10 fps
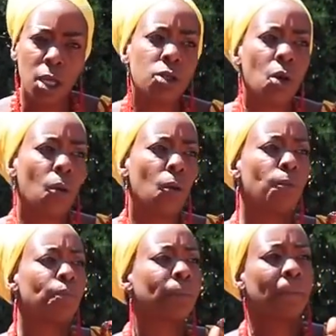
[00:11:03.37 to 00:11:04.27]
So,
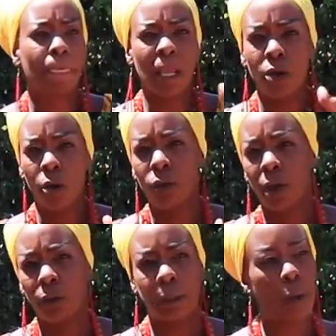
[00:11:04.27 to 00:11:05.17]

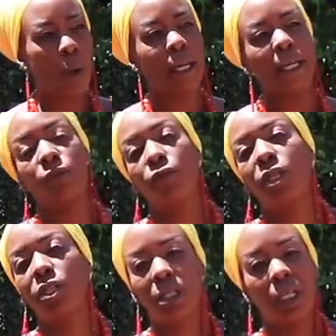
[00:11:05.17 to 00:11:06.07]
the way it
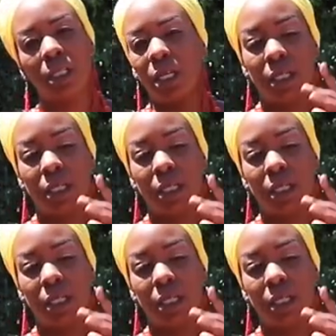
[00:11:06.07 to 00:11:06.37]
reaches us